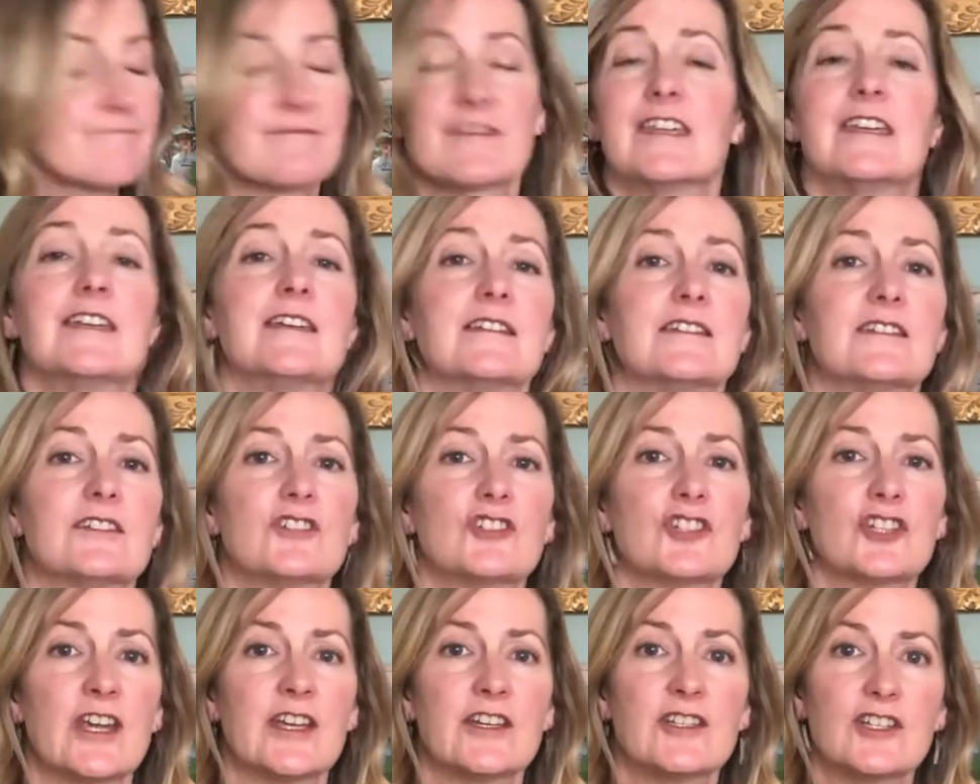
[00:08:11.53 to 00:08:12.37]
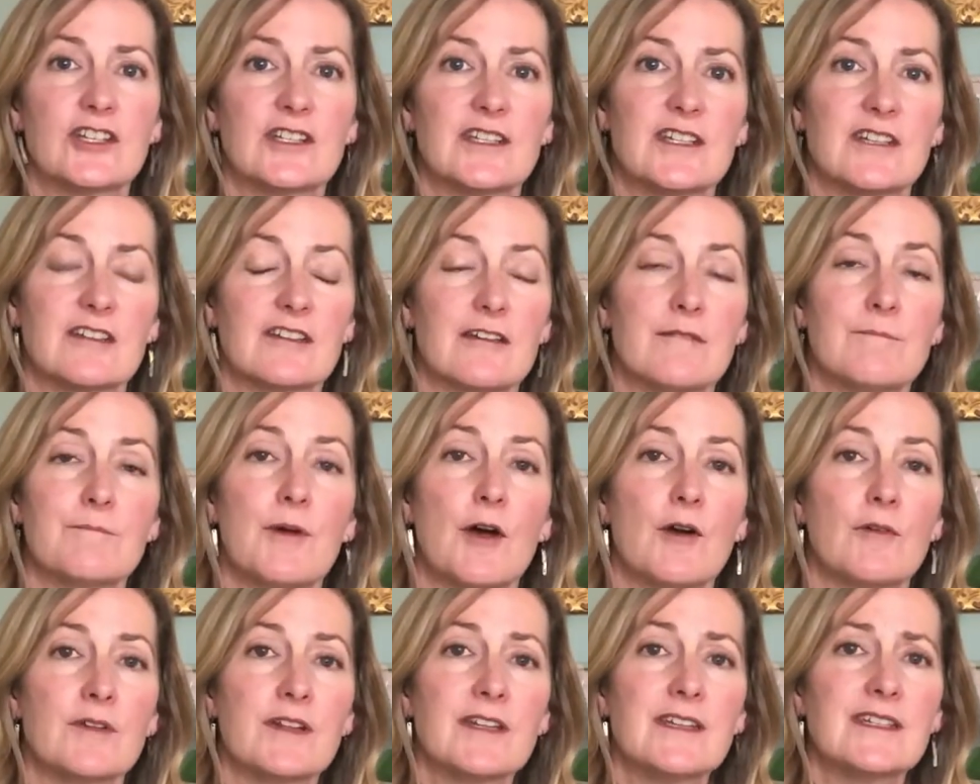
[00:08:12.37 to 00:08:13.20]
It changes the
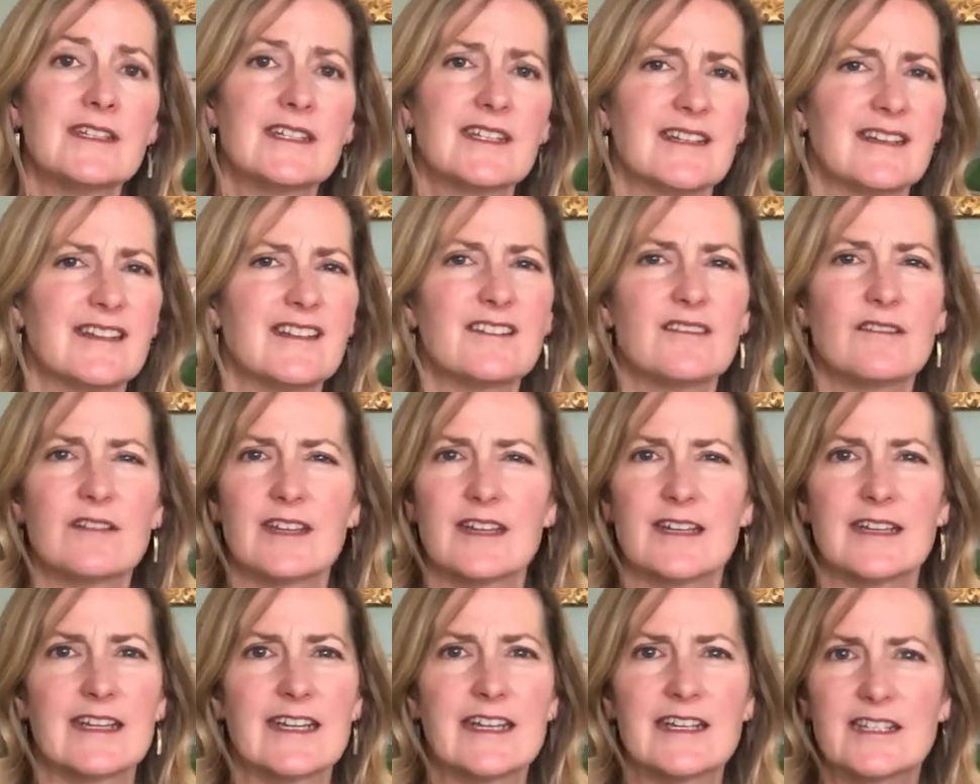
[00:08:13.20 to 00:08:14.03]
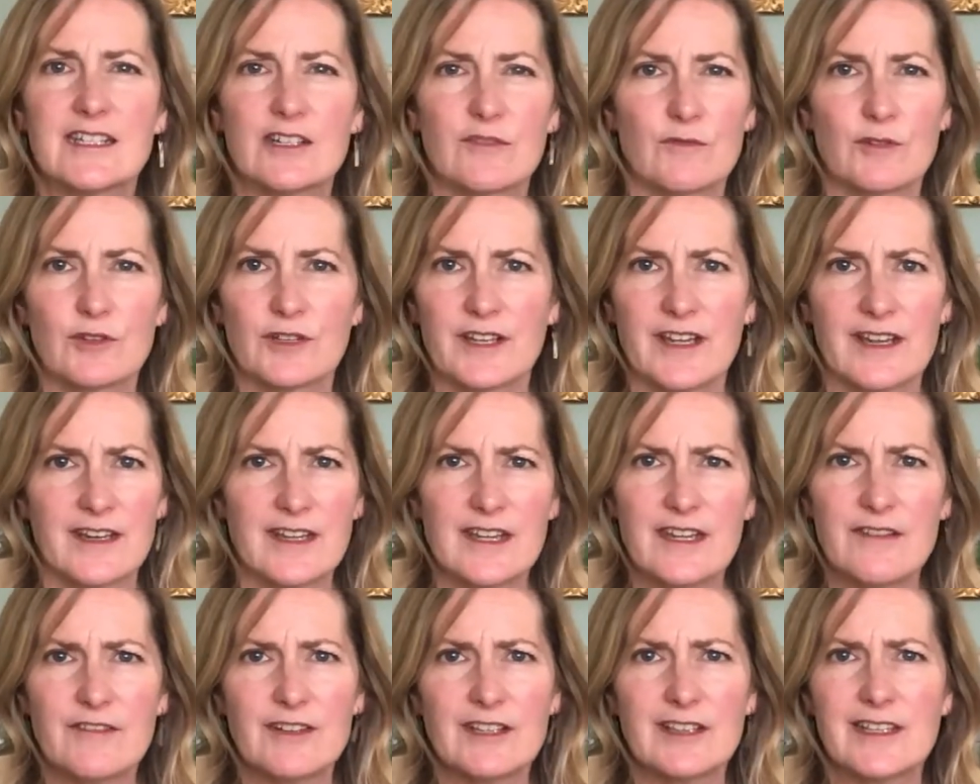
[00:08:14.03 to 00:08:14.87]
components and it heats it really
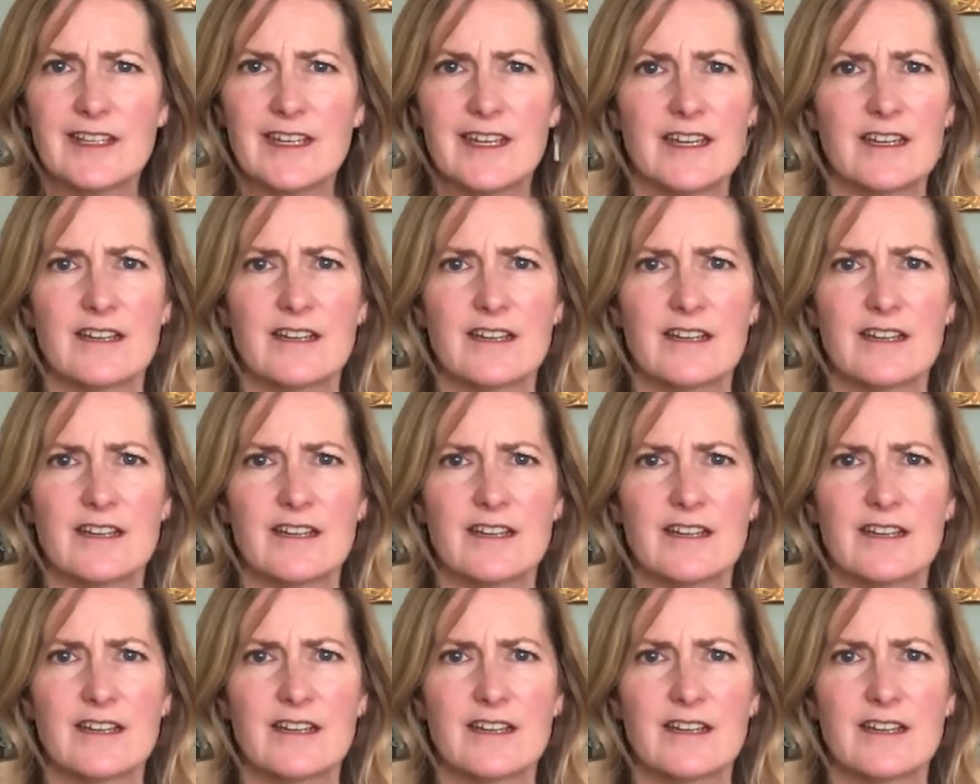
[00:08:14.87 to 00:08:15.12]
unevenly,